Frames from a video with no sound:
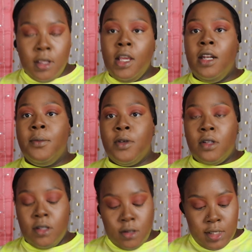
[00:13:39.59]
And I'm
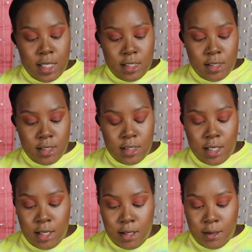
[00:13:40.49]
going to use that to
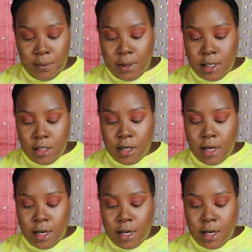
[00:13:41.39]
set my under